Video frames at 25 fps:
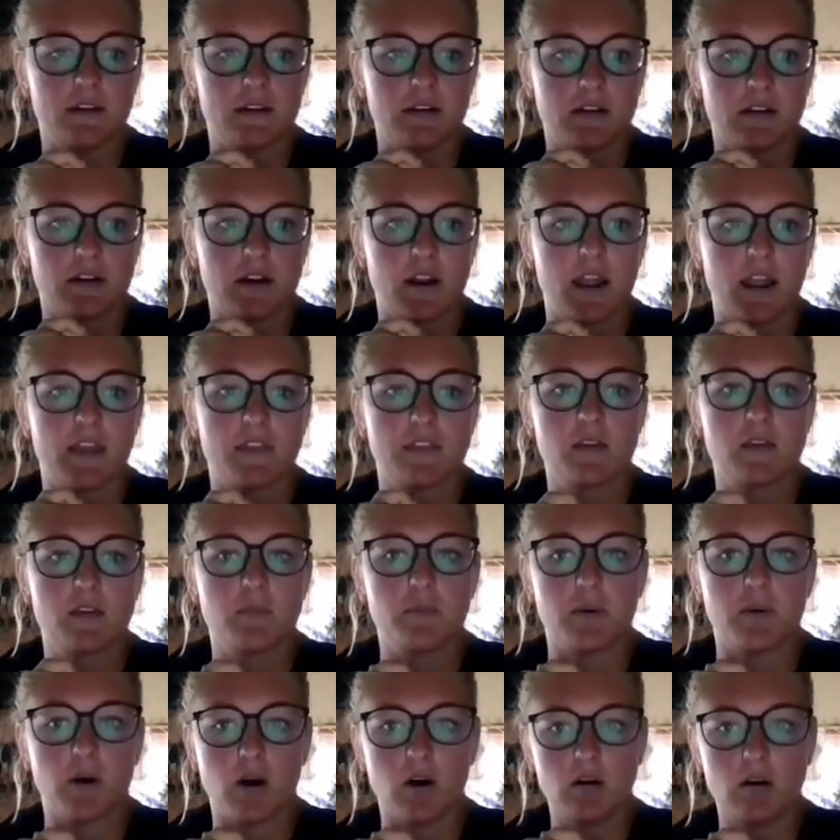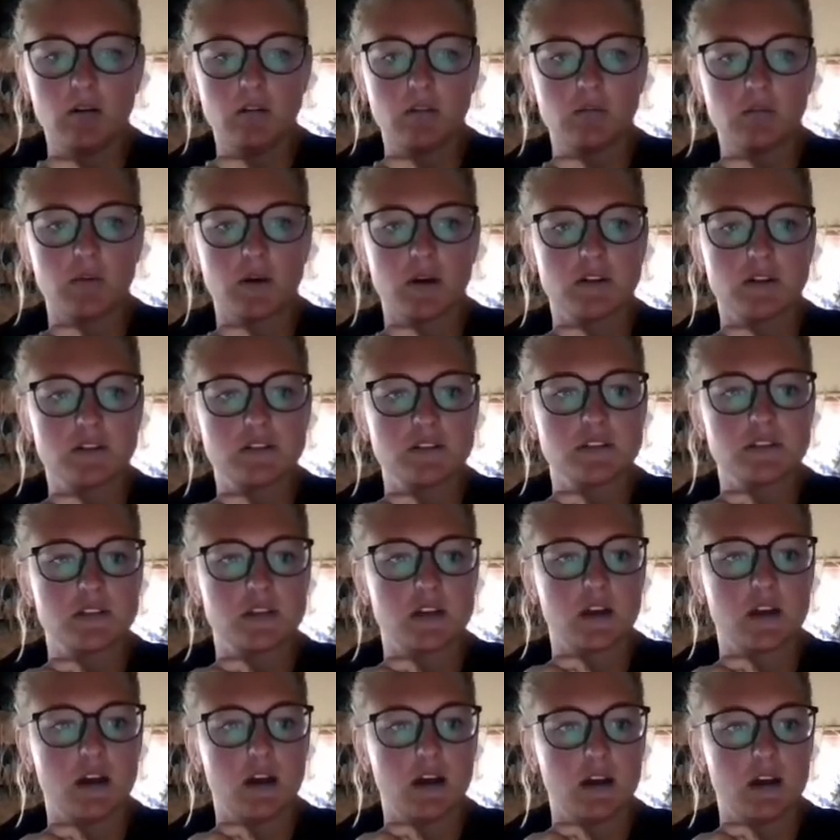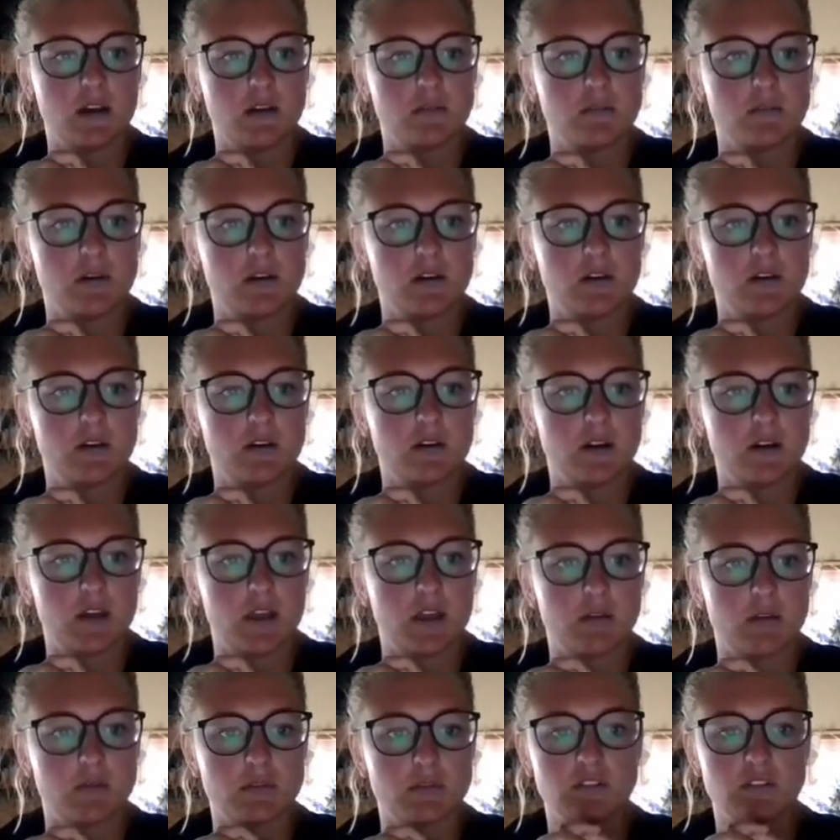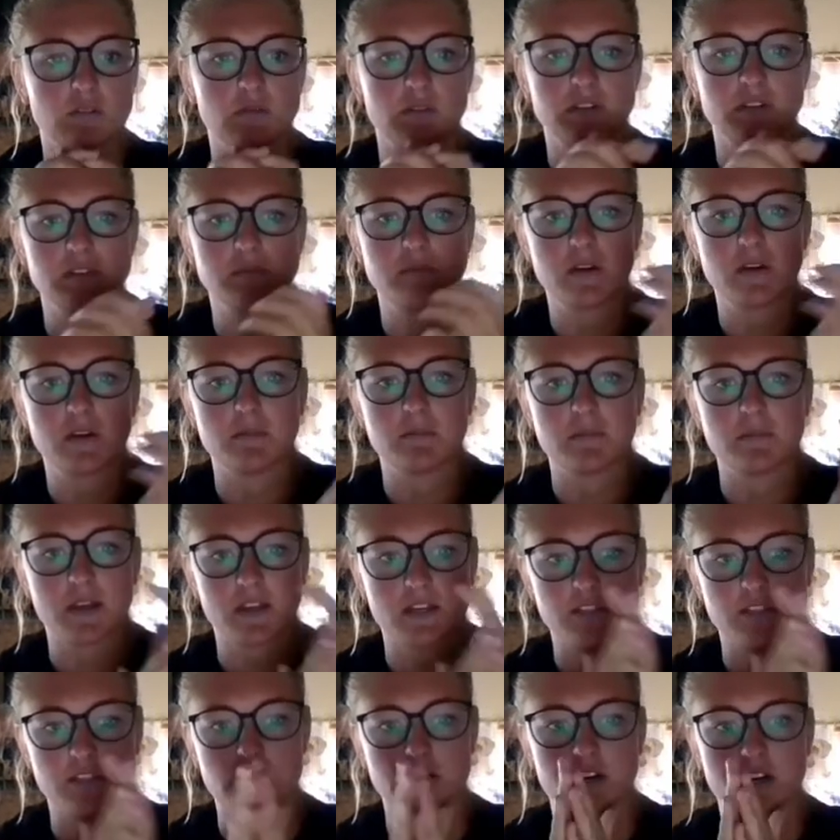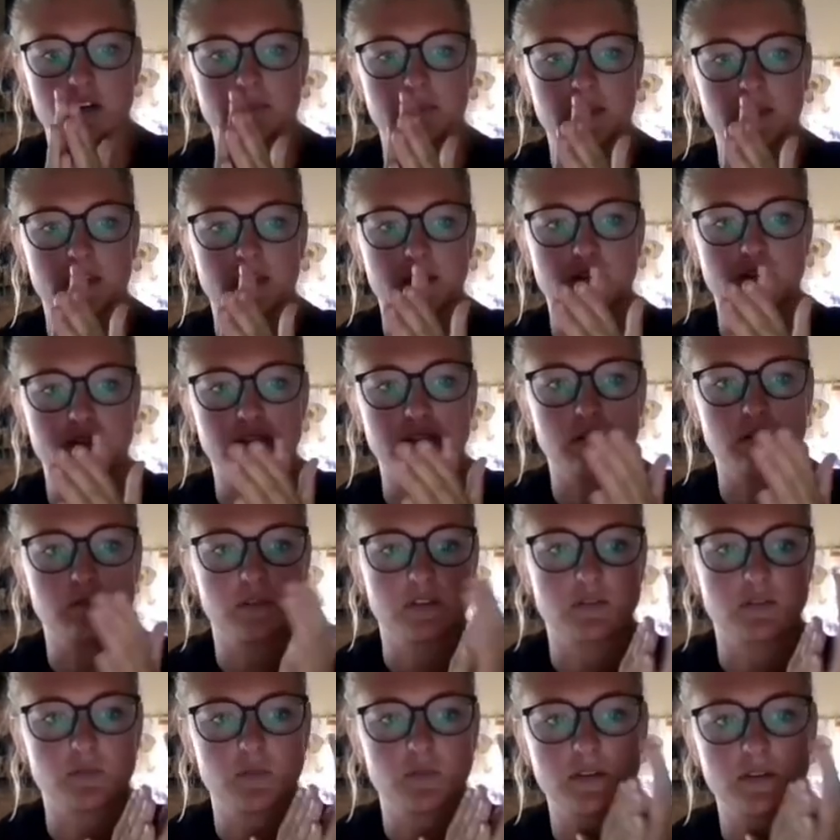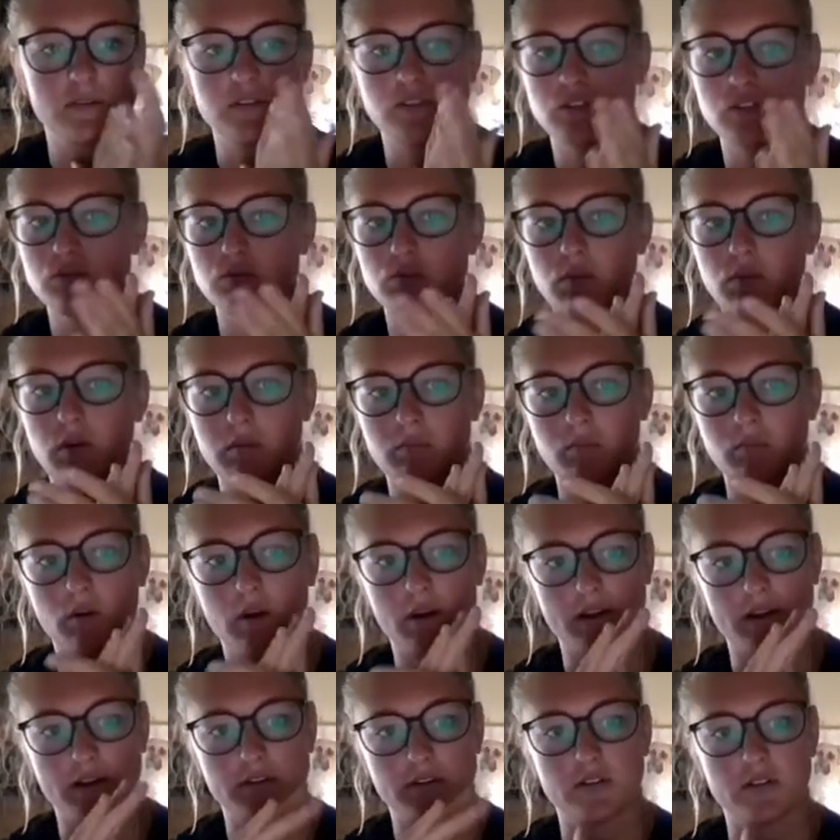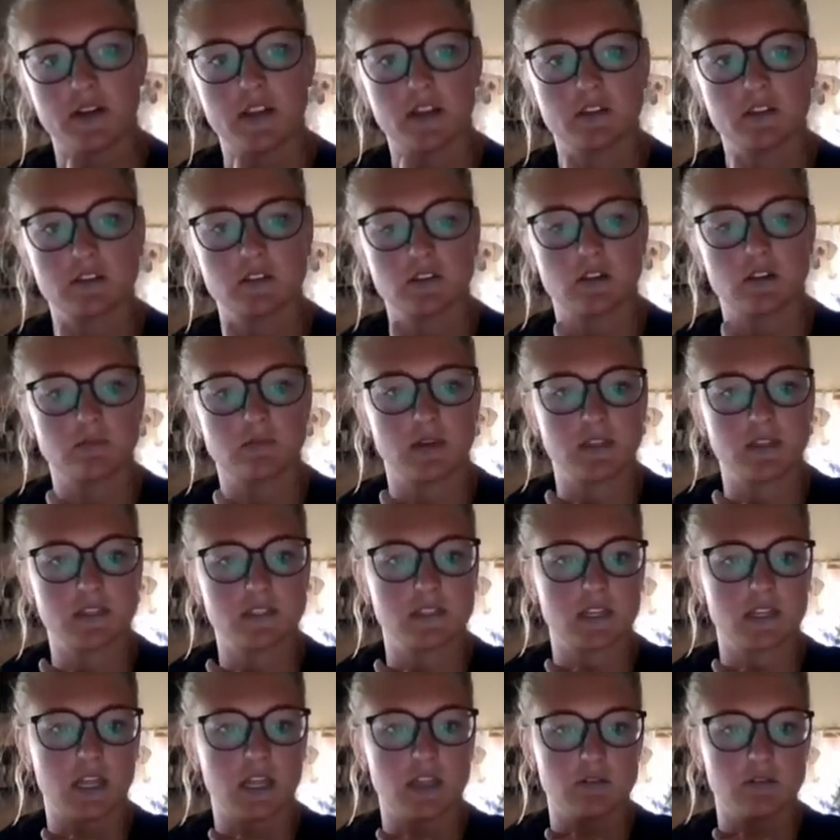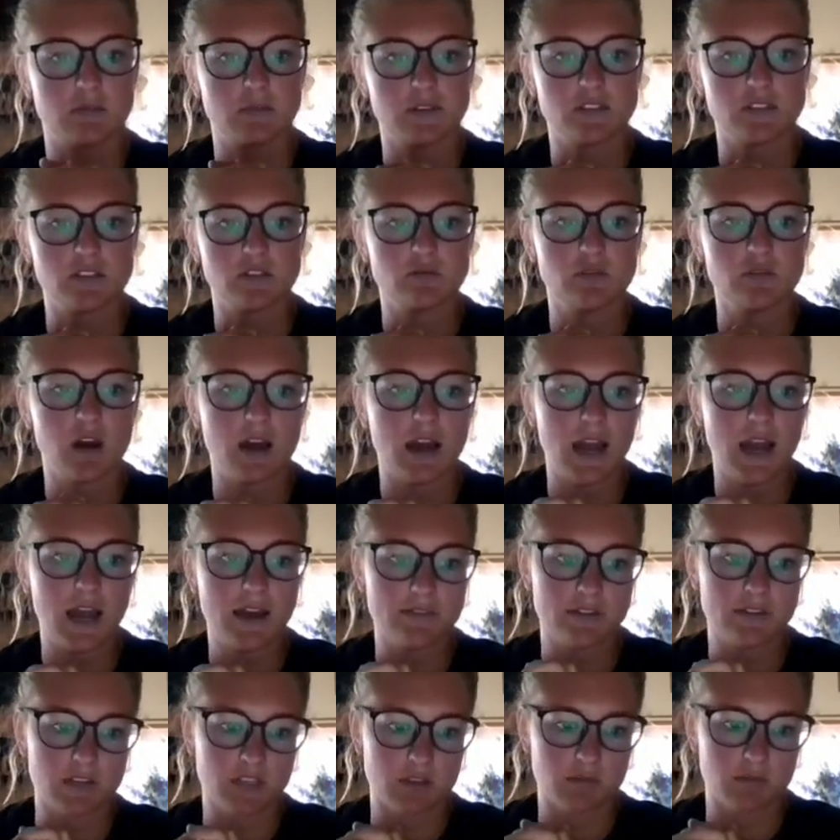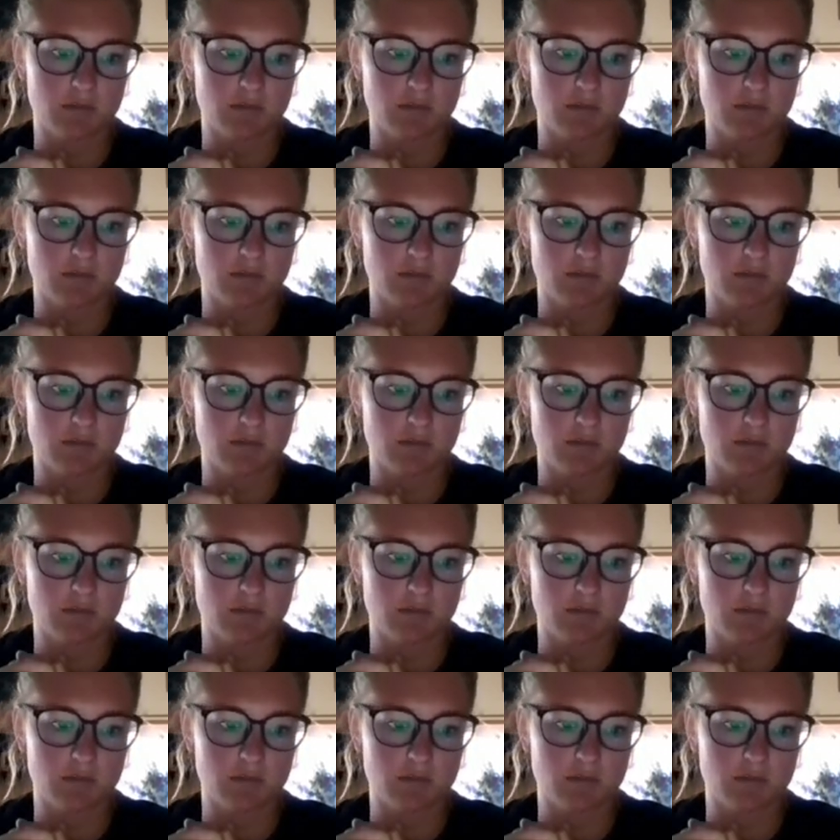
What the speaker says: And the ball was, it was going to be a mixture because it was when two or more ingredients are mixed together but do not have a chemical